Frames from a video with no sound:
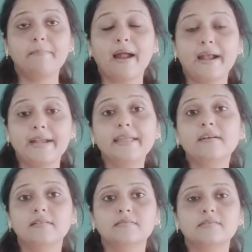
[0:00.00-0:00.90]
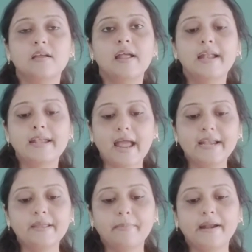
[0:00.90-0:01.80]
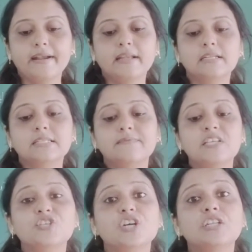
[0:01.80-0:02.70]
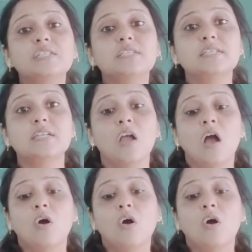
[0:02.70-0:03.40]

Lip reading: particles which constitute